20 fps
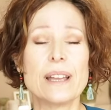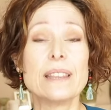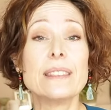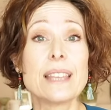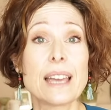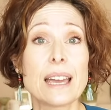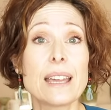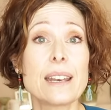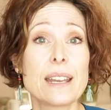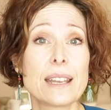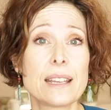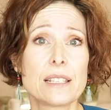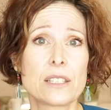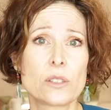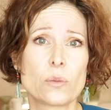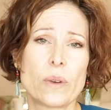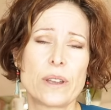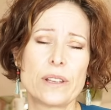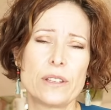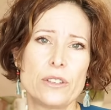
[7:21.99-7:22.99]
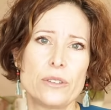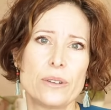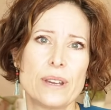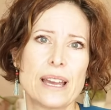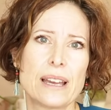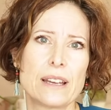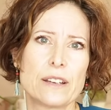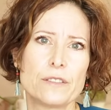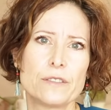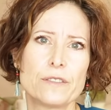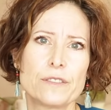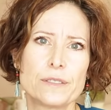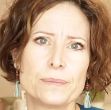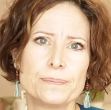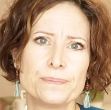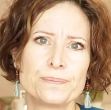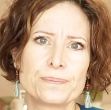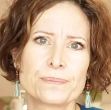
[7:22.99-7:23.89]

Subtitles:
and that is when you have